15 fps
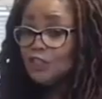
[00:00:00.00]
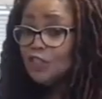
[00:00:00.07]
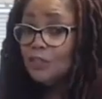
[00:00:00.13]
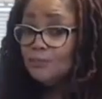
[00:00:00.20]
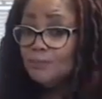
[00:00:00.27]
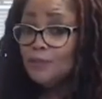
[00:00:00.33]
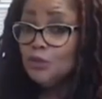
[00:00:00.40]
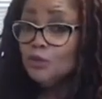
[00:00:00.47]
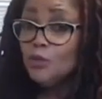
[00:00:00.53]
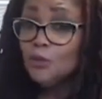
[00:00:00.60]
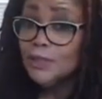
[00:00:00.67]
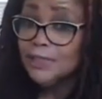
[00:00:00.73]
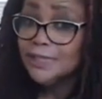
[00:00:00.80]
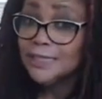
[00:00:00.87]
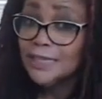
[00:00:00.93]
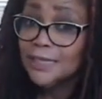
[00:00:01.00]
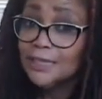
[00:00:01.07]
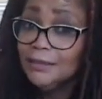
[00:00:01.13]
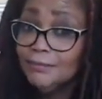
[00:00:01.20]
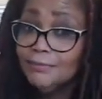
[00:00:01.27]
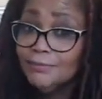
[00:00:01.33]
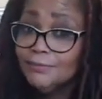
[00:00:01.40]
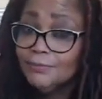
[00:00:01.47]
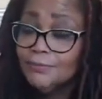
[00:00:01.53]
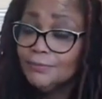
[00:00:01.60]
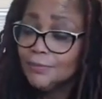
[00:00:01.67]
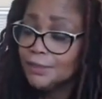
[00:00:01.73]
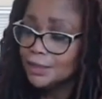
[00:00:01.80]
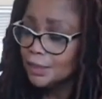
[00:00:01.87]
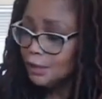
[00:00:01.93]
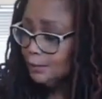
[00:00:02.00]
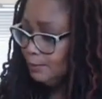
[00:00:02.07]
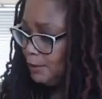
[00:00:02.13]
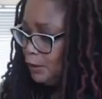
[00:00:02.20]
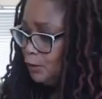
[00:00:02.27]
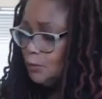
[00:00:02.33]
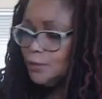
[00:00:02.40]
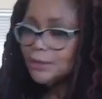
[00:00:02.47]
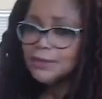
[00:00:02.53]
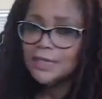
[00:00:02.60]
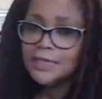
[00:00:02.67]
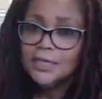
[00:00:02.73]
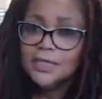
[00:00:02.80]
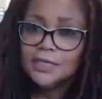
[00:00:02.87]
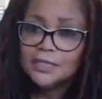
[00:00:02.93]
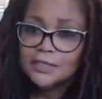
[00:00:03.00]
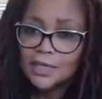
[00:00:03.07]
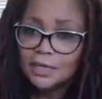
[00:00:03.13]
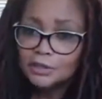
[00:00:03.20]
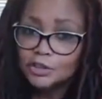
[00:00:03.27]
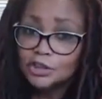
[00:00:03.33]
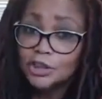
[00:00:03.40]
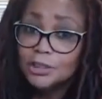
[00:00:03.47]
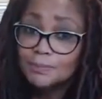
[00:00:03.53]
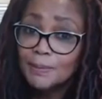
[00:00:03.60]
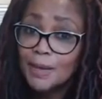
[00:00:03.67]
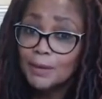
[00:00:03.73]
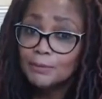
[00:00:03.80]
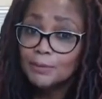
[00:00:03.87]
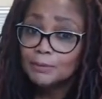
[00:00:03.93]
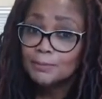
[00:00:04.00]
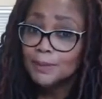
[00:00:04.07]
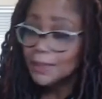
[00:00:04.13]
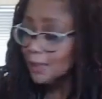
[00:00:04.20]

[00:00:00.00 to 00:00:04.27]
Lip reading: going to be noisy. It's going to be noisy. So just bear with me,